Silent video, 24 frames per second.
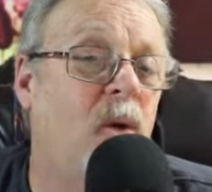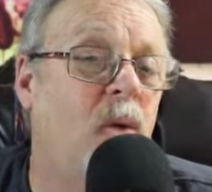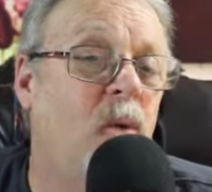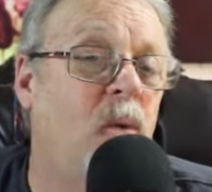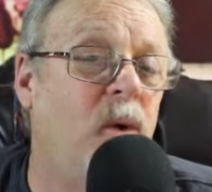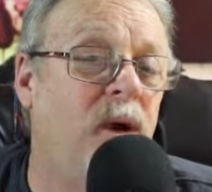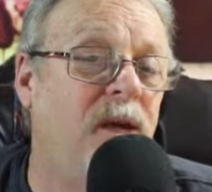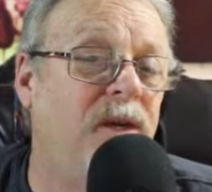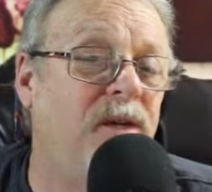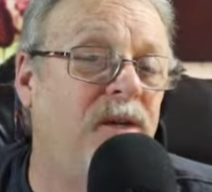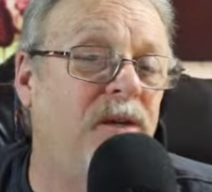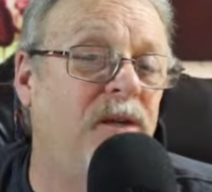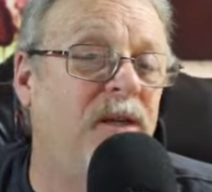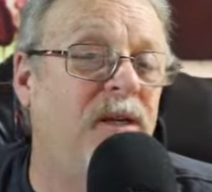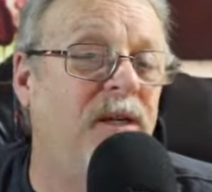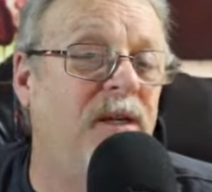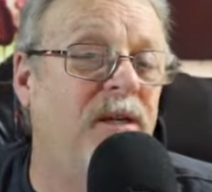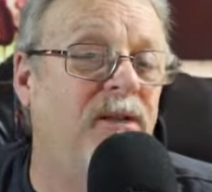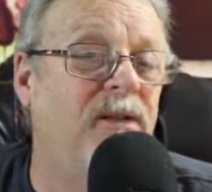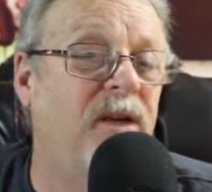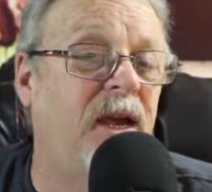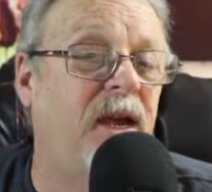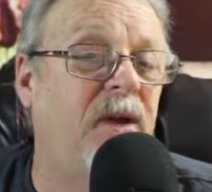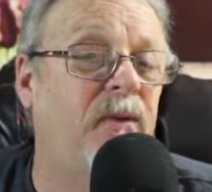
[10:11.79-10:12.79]
which
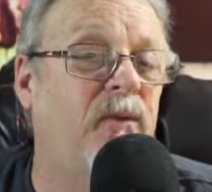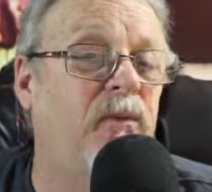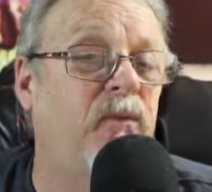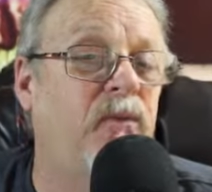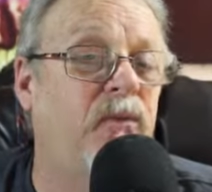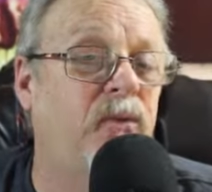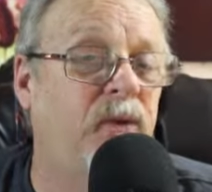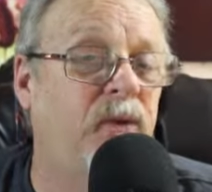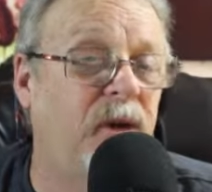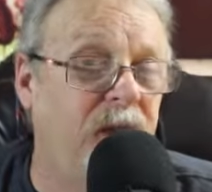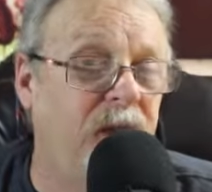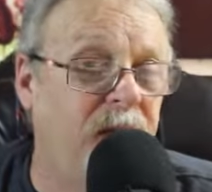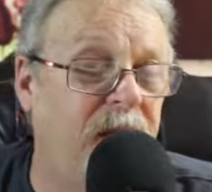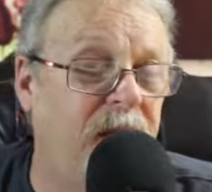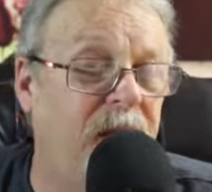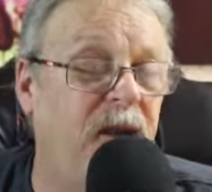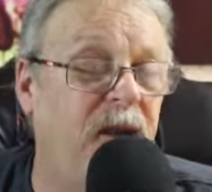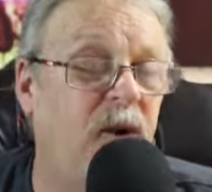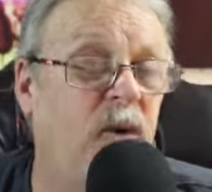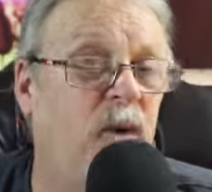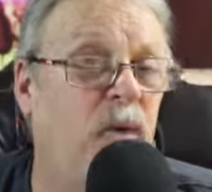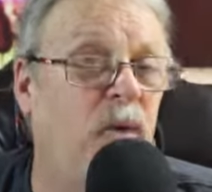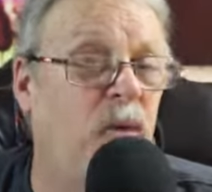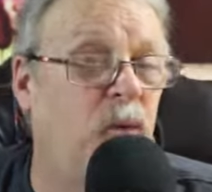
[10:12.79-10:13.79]
is a
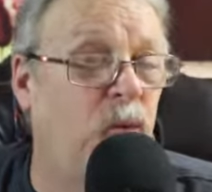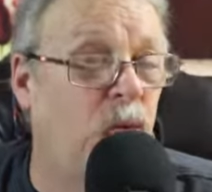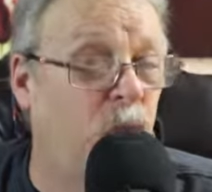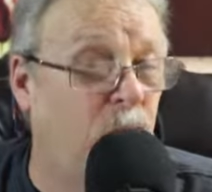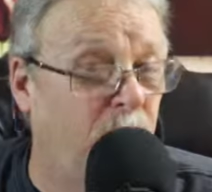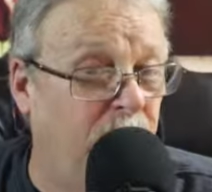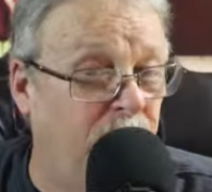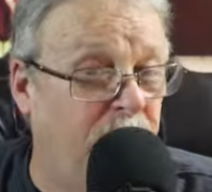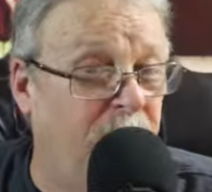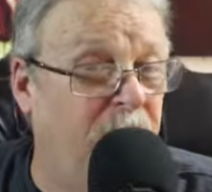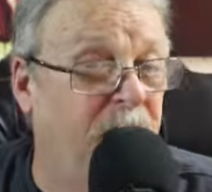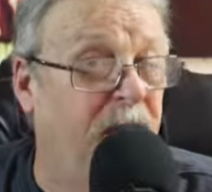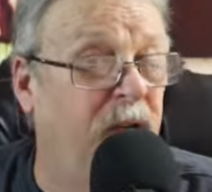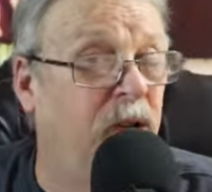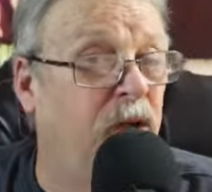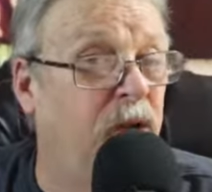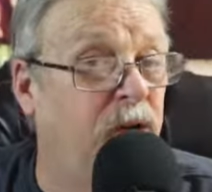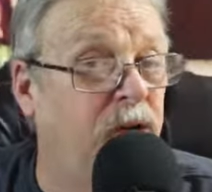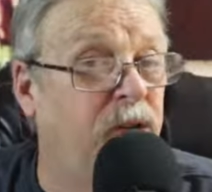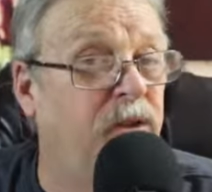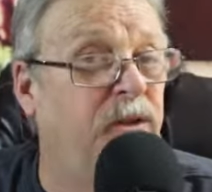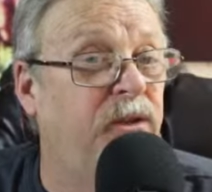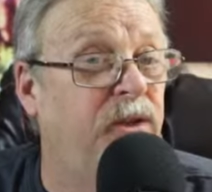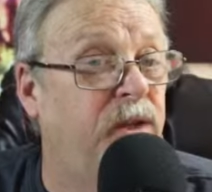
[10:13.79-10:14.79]
really, really
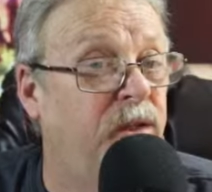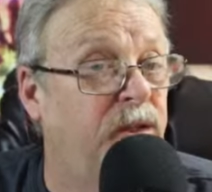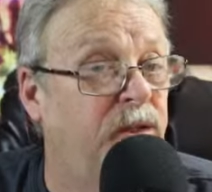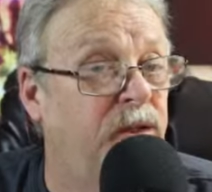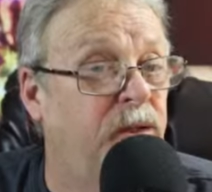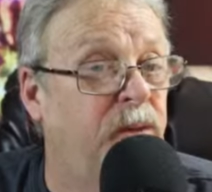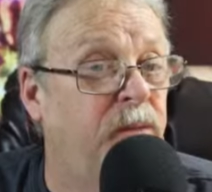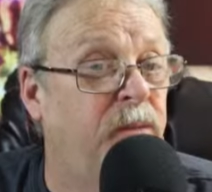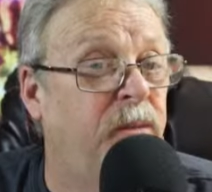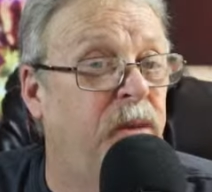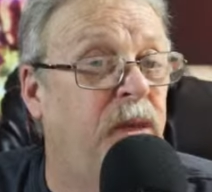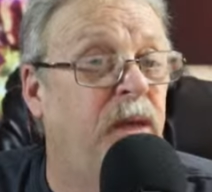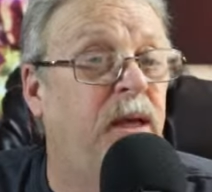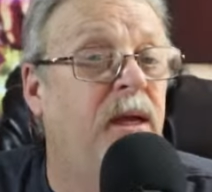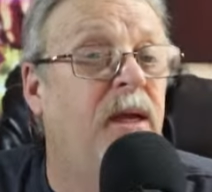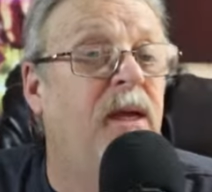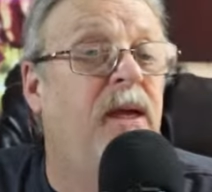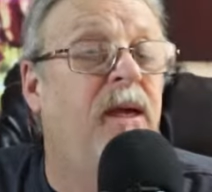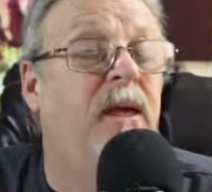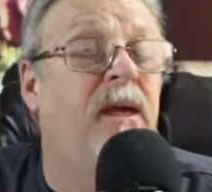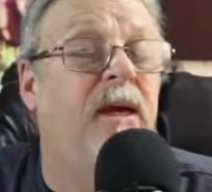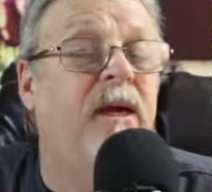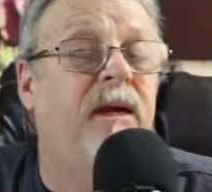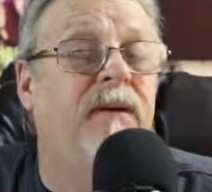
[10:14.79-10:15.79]
good system
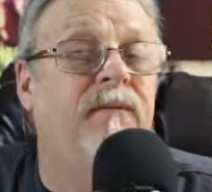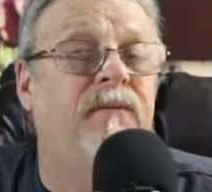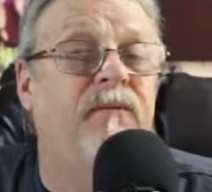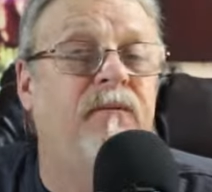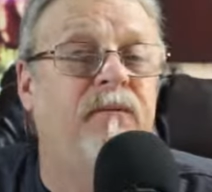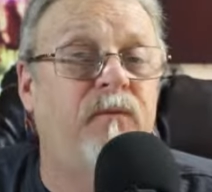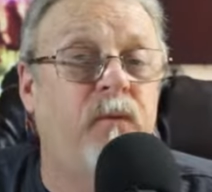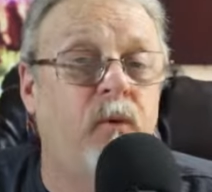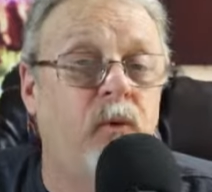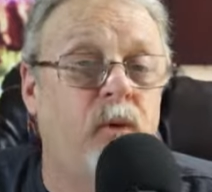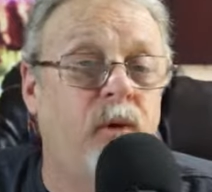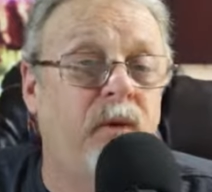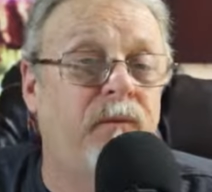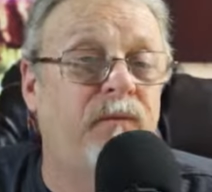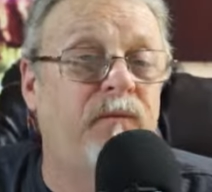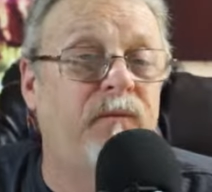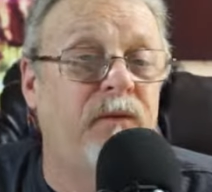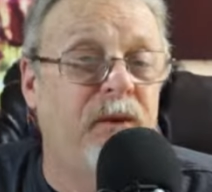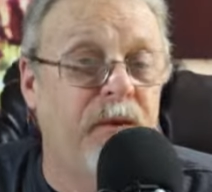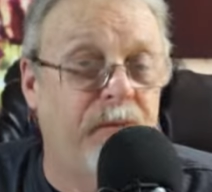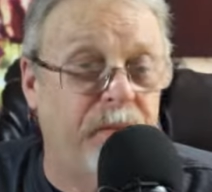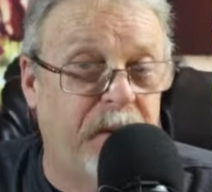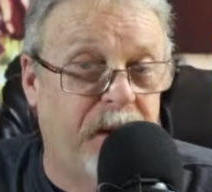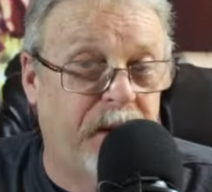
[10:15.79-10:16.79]
for
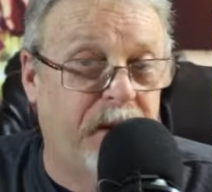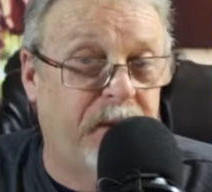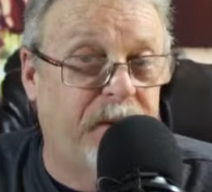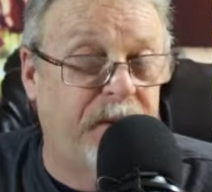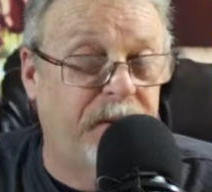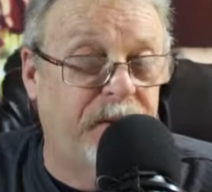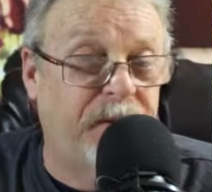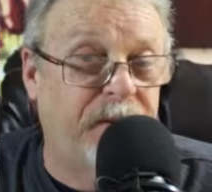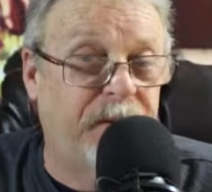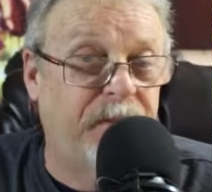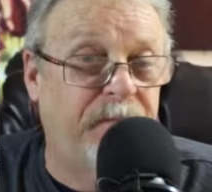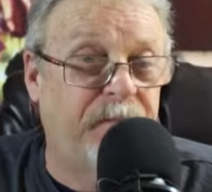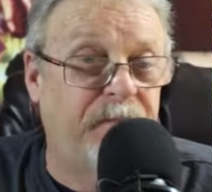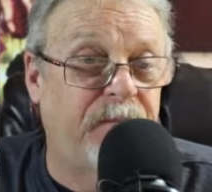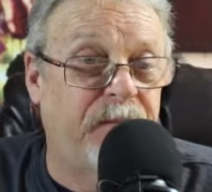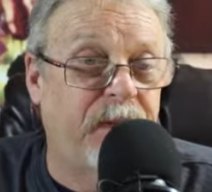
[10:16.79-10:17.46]
filmmakers.